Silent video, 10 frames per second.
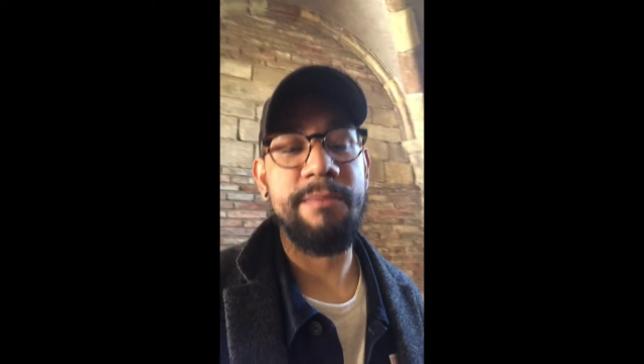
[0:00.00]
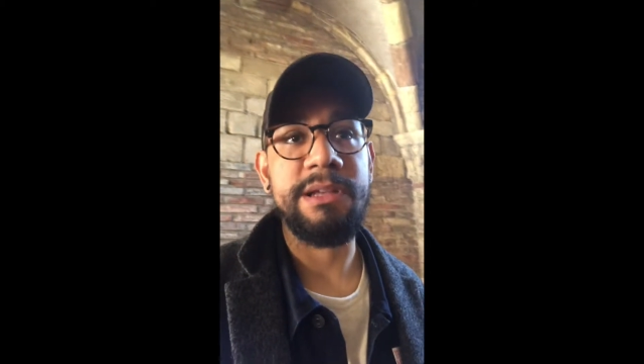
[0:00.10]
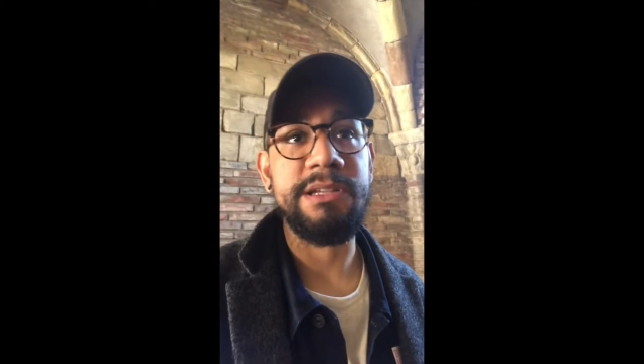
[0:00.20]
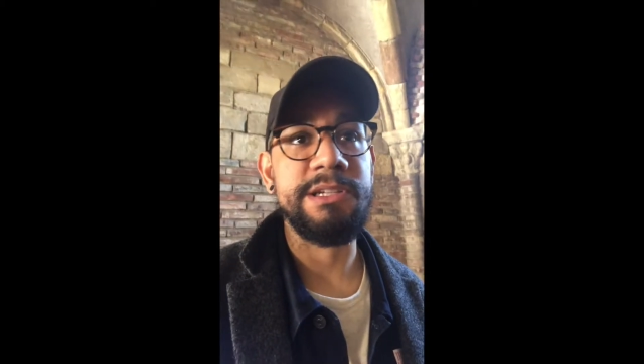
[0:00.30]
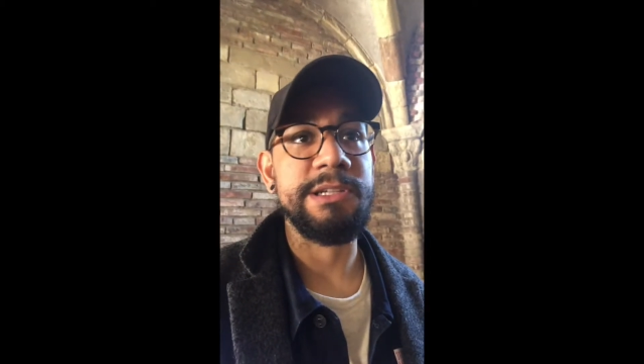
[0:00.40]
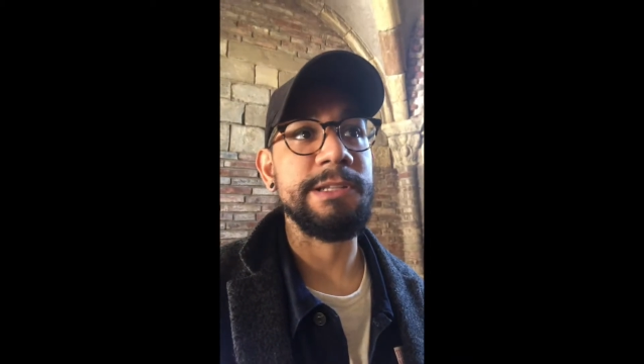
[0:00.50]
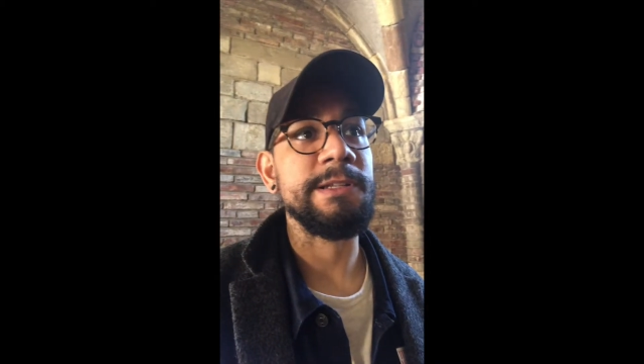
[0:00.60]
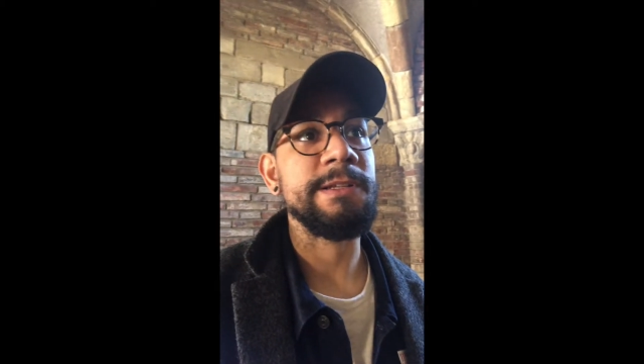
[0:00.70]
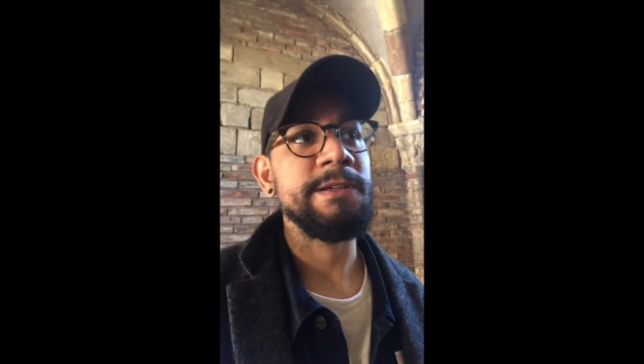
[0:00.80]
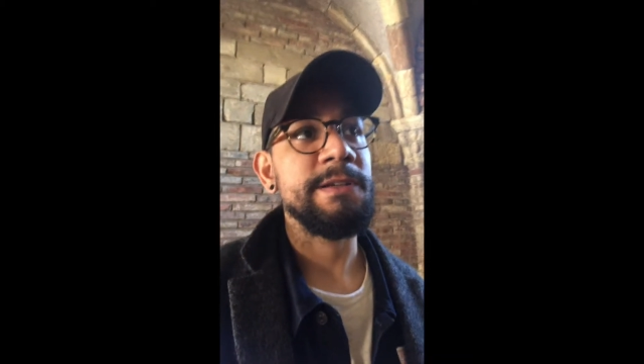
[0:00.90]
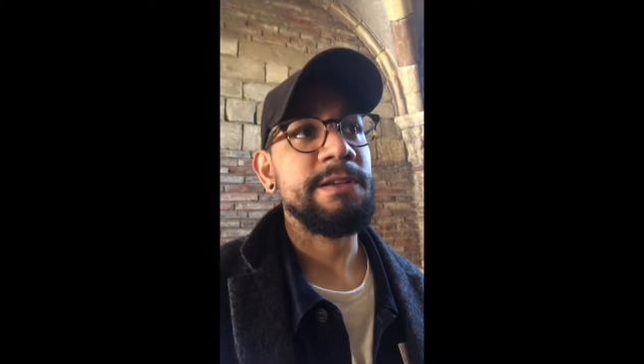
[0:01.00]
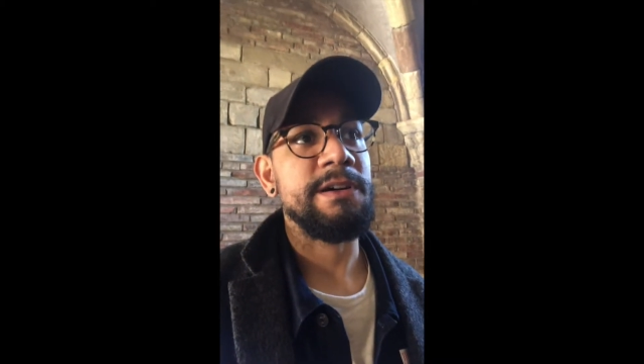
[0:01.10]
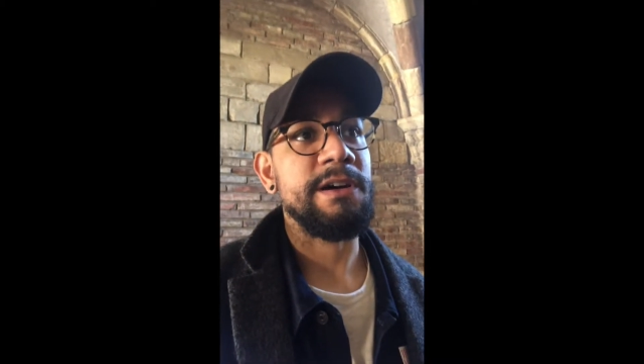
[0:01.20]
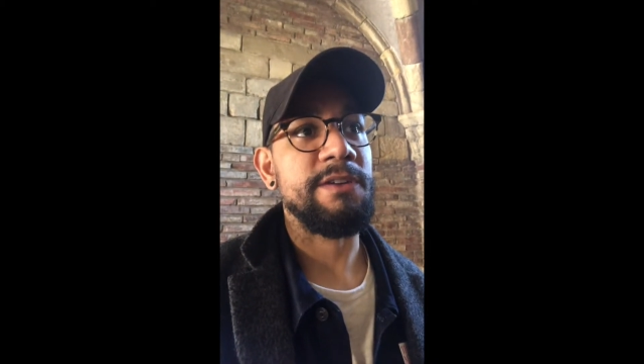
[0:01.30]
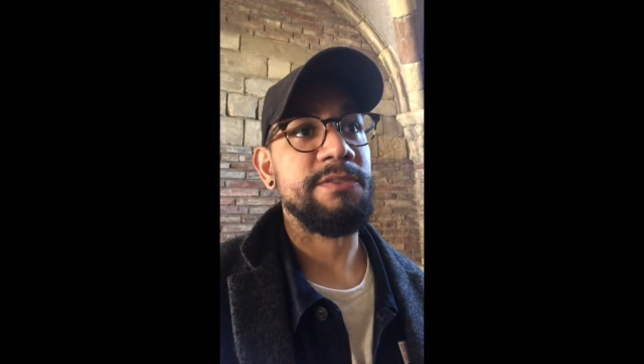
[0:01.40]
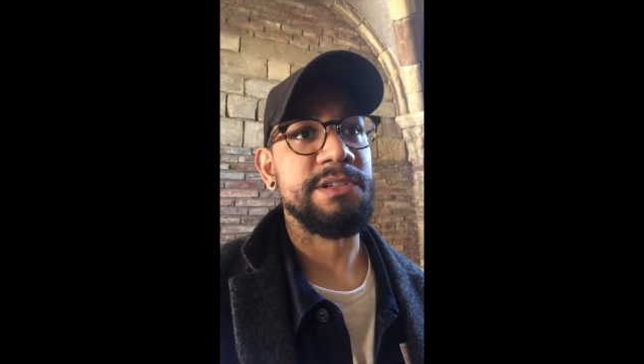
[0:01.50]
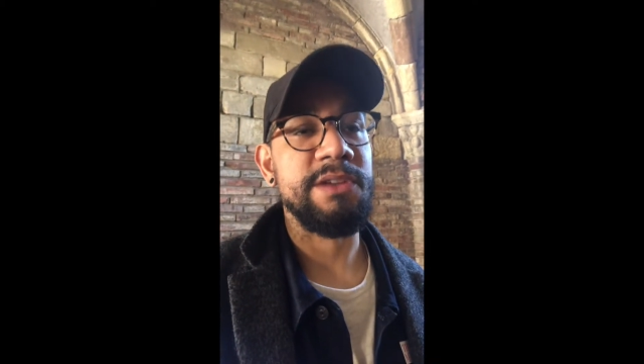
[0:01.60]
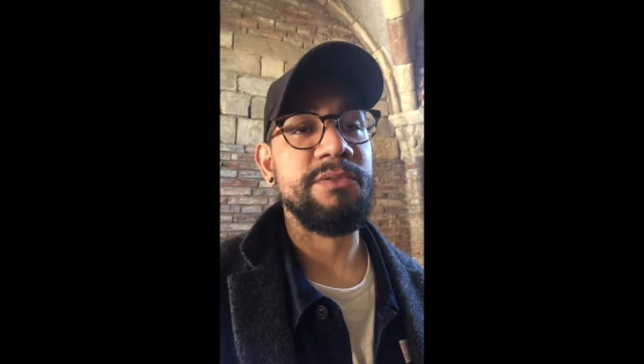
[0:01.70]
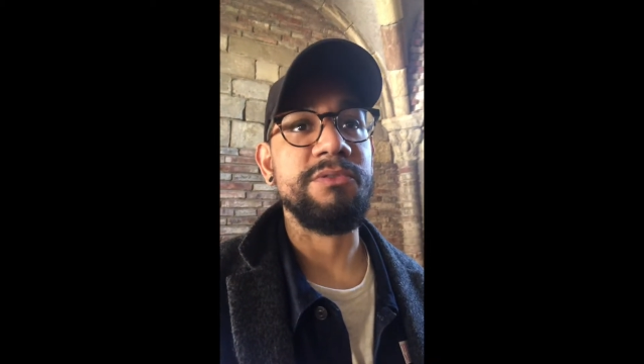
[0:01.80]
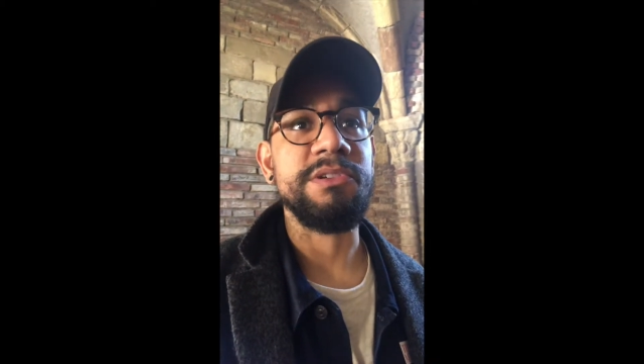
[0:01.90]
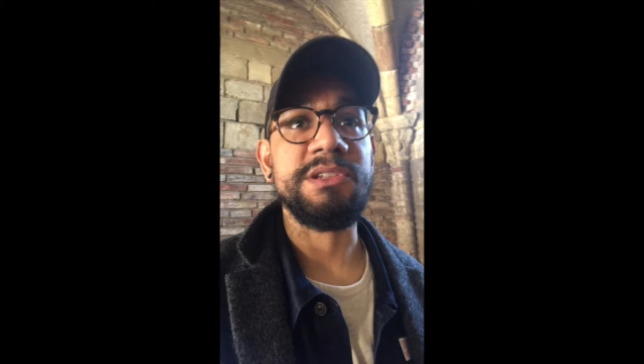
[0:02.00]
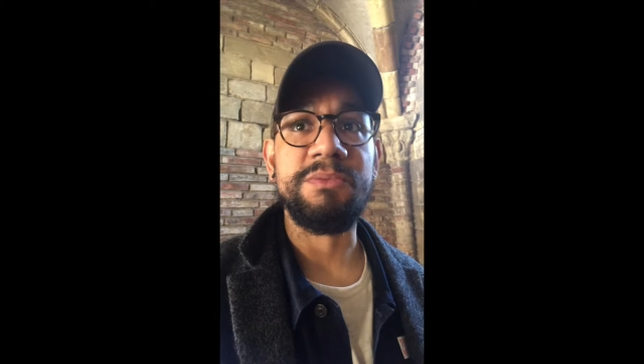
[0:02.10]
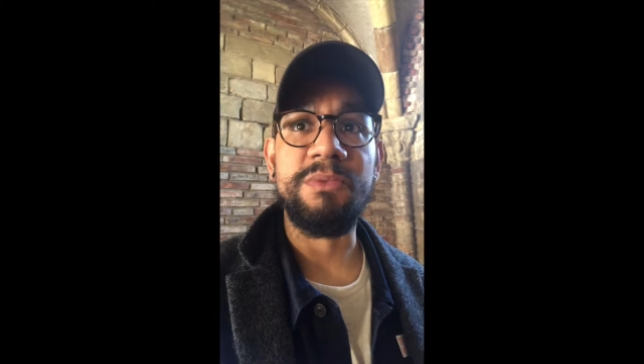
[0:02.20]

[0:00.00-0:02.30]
mentioned, for several reasons.